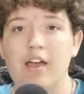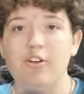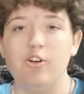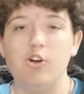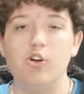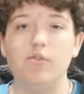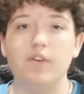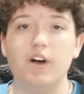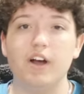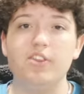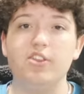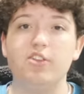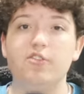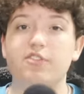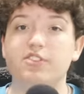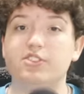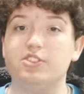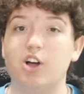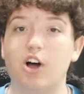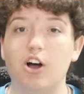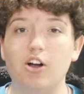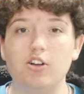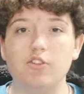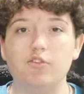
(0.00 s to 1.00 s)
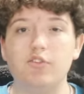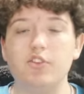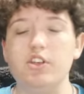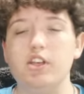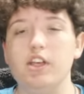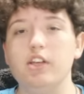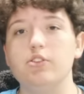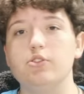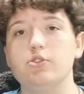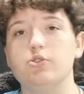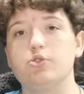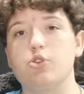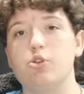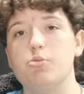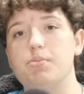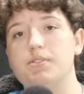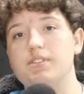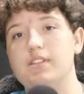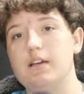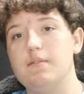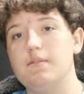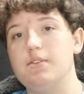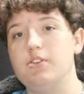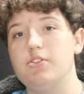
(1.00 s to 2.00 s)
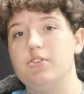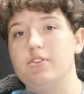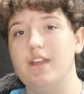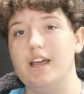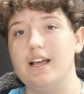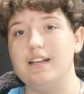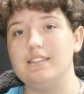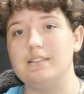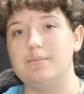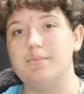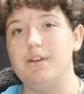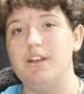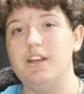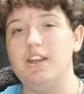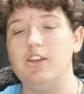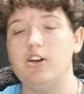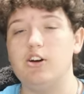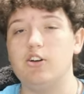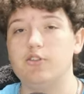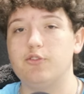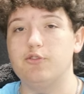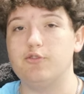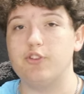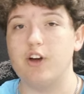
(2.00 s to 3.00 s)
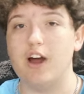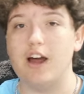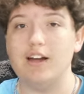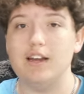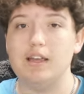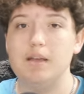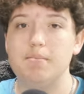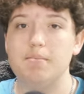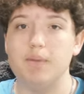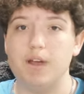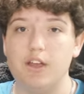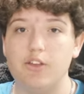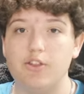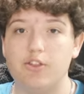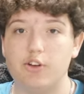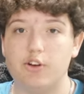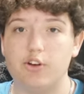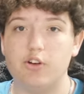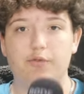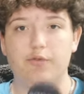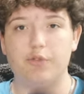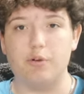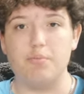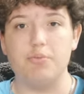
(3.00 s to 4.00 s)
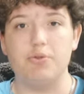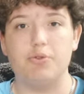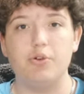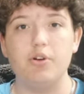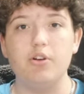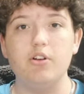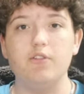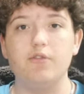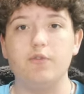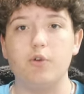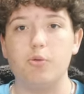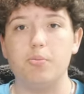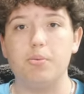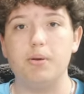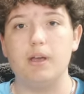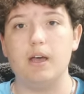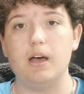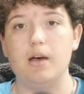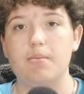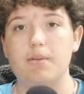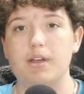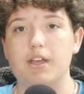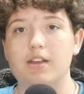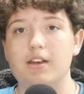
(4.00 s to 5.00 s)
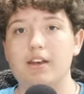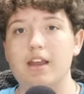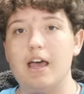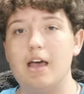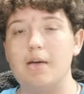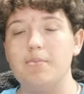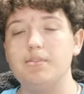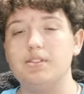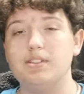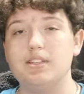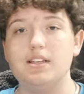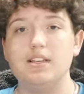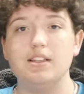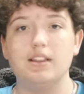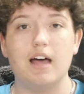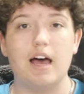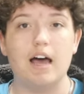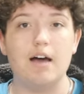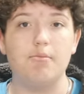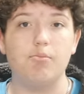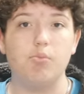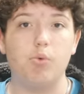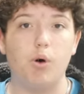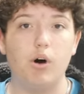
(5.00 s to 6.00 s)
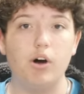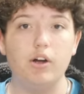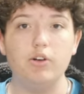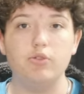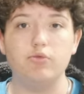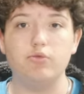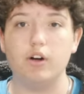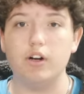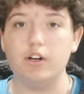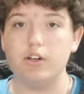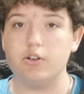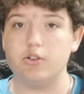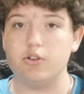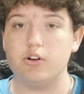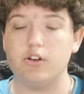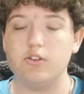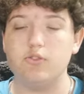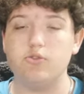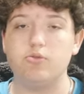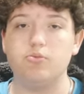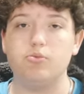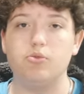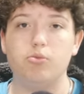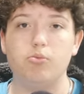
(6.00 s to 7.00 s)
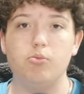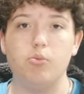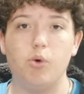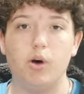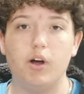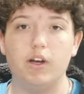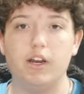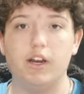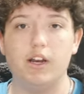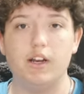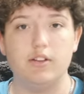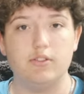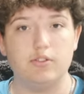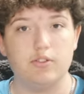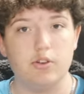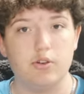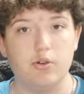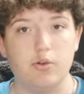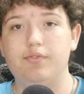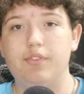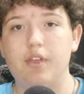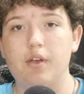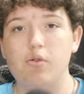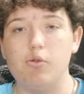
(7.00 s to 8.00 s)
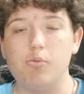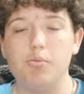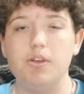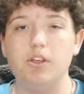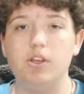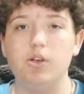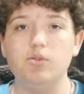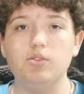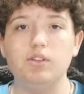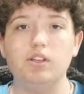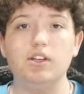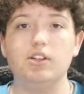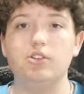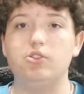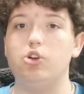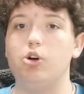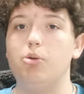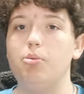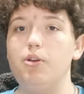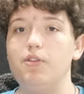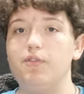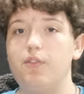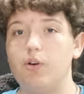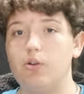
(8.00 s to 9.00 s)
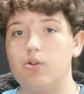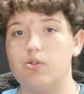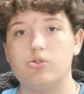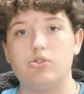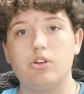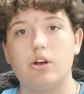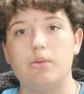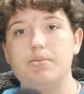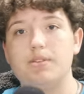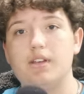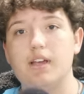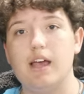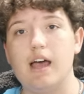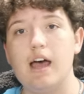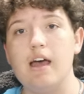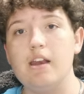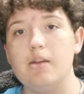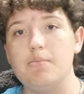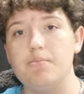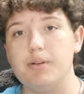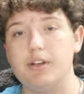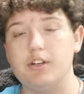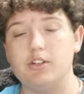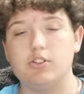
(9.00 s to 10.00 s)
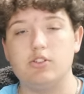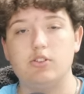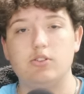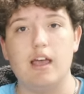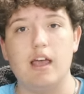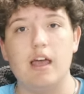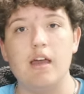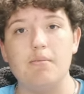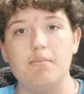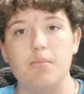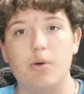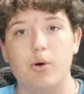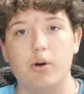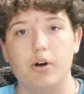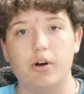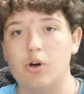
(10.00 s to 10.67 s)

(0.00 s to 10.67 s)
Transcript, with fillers: Novi, the photography Interest group is having their next meeting on Friday, May 3rd from 3 to 4 p.m. in MC Lab 1 right across from room 182. They will be using Adobe Photoshop to edit pictures and more.